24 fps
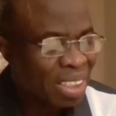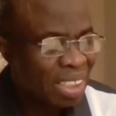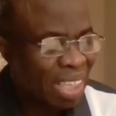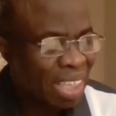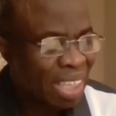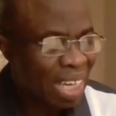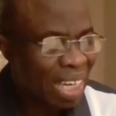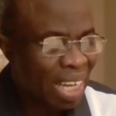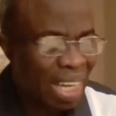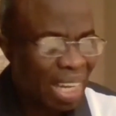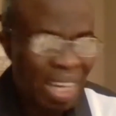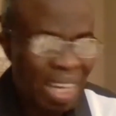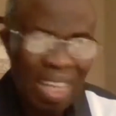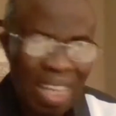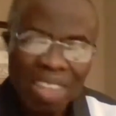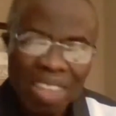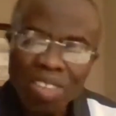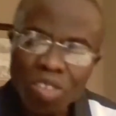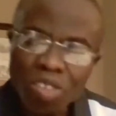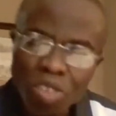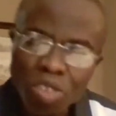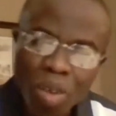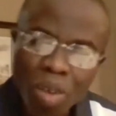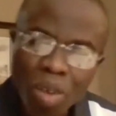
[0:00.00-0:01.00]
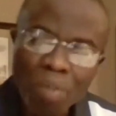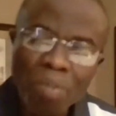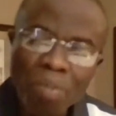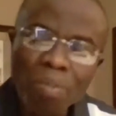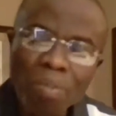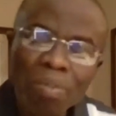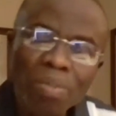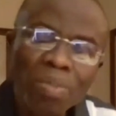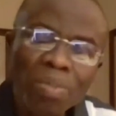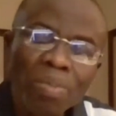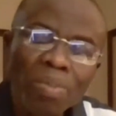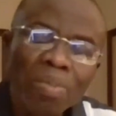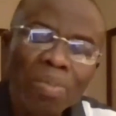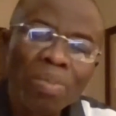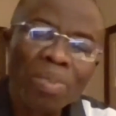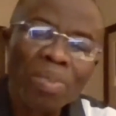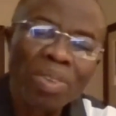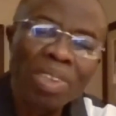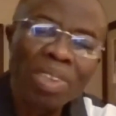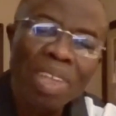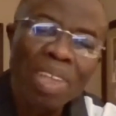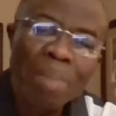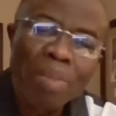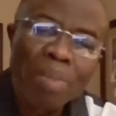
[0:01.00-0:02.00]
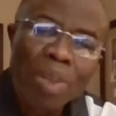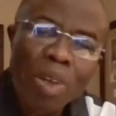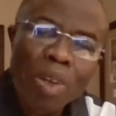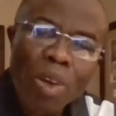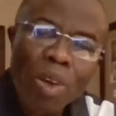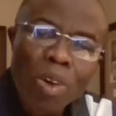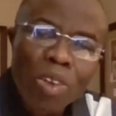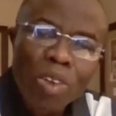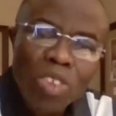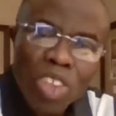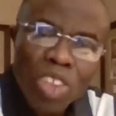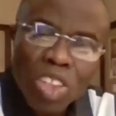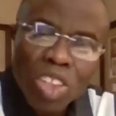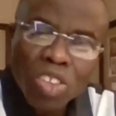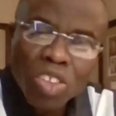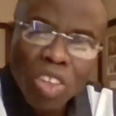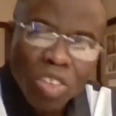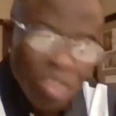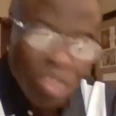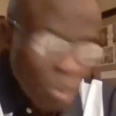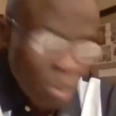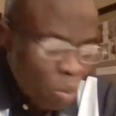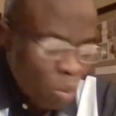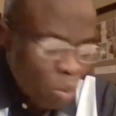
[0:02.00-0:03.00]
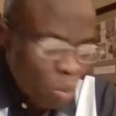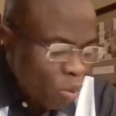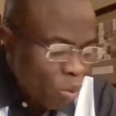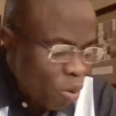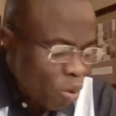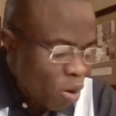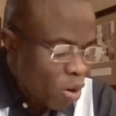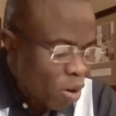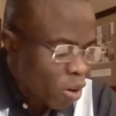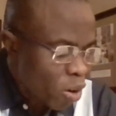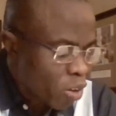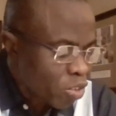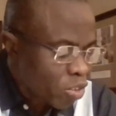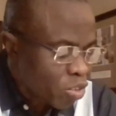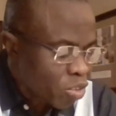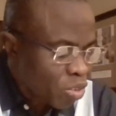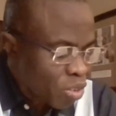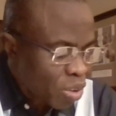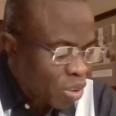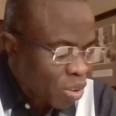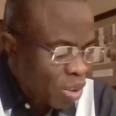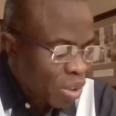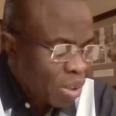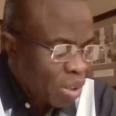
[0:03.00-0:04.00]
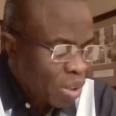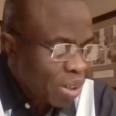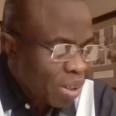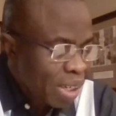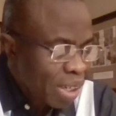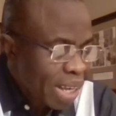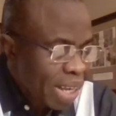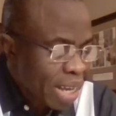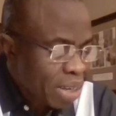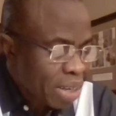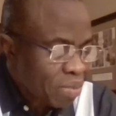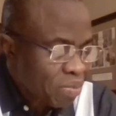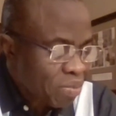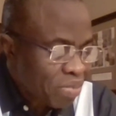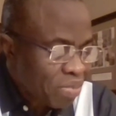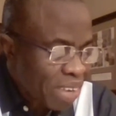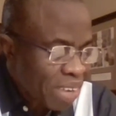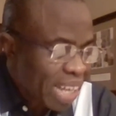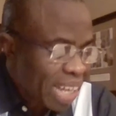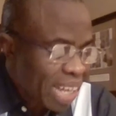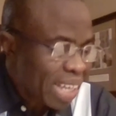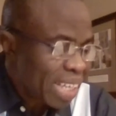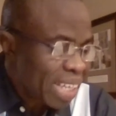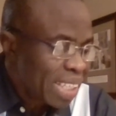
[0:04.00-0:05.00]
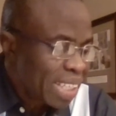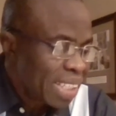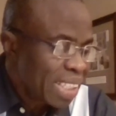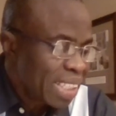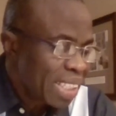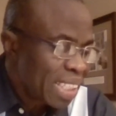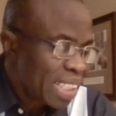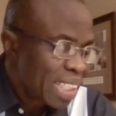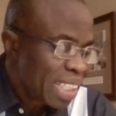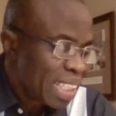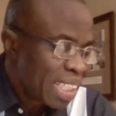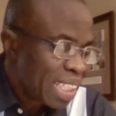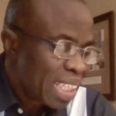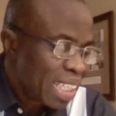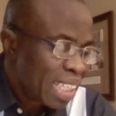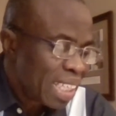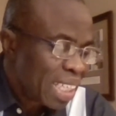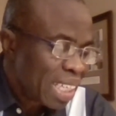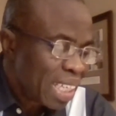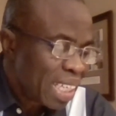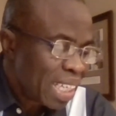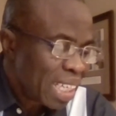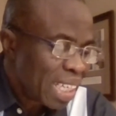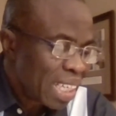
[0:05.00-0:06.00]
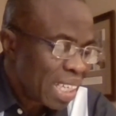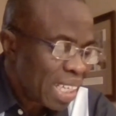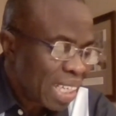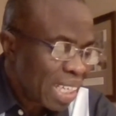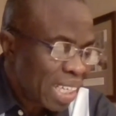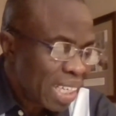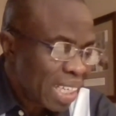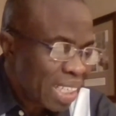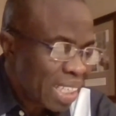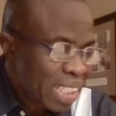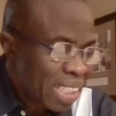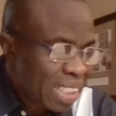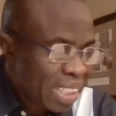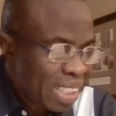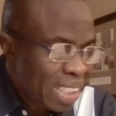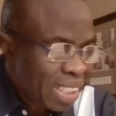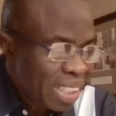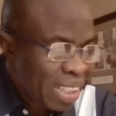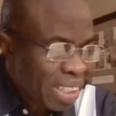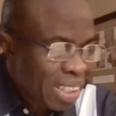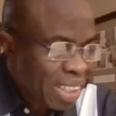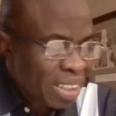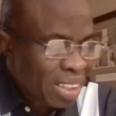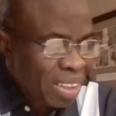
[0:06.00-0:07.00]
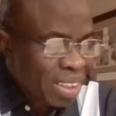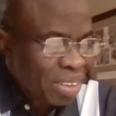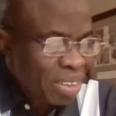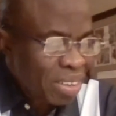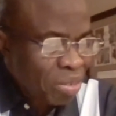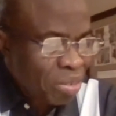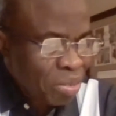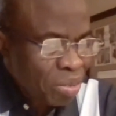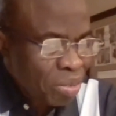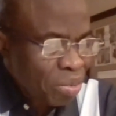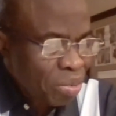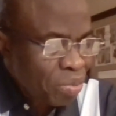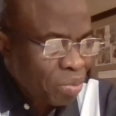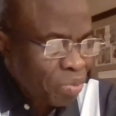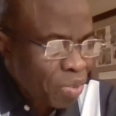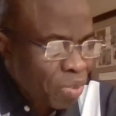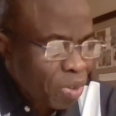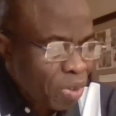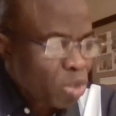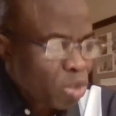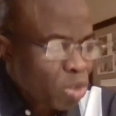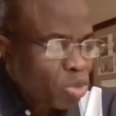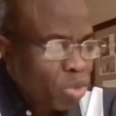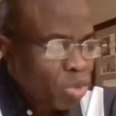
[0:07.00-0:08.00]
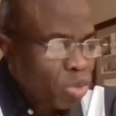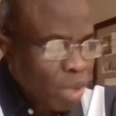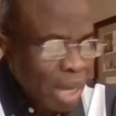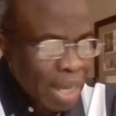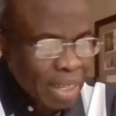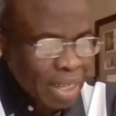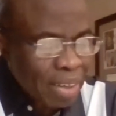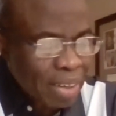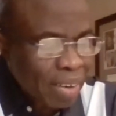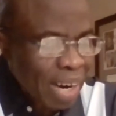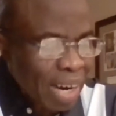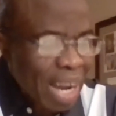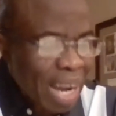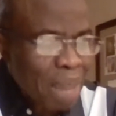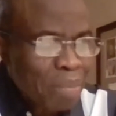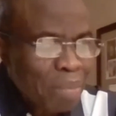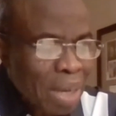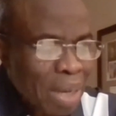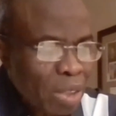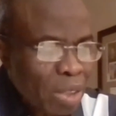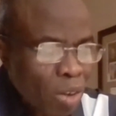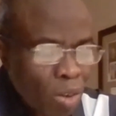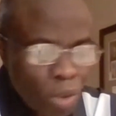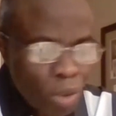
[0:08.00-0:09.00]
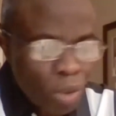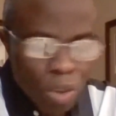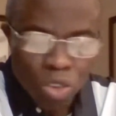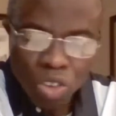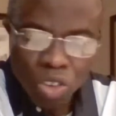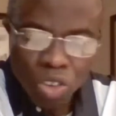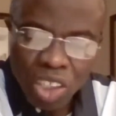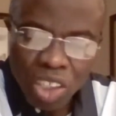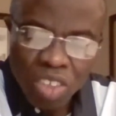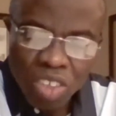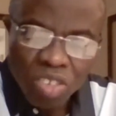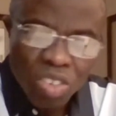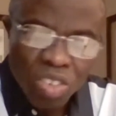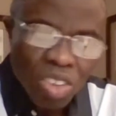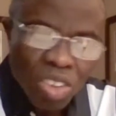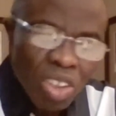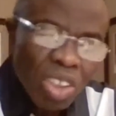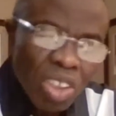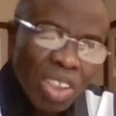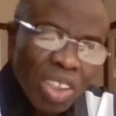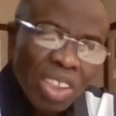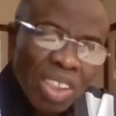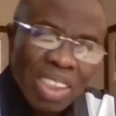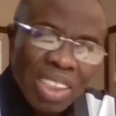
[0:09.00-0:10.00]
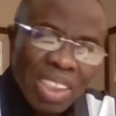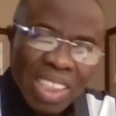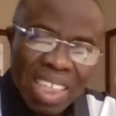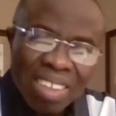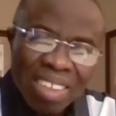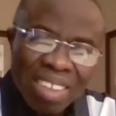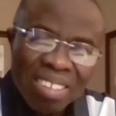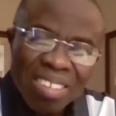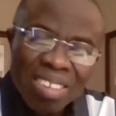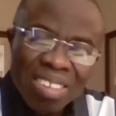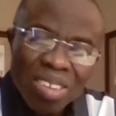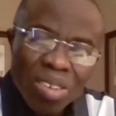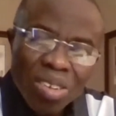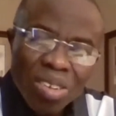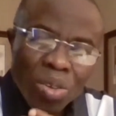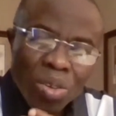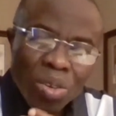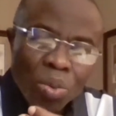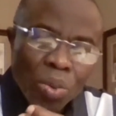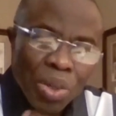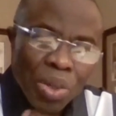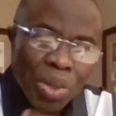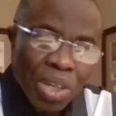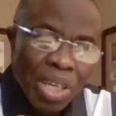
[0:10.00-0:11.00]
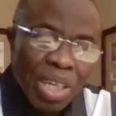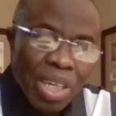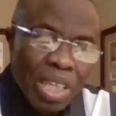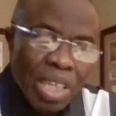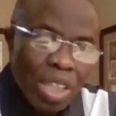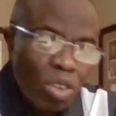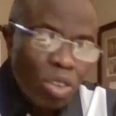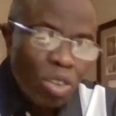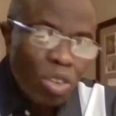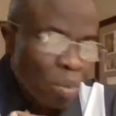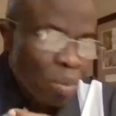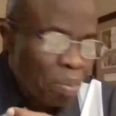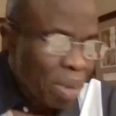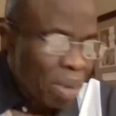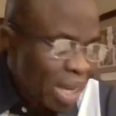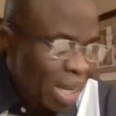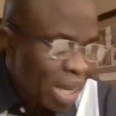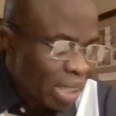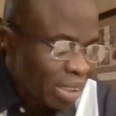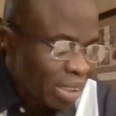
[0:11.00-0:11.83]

there are some terminologies or some words like vine uh, and the fruit and the ripe and all those things that we really need to pay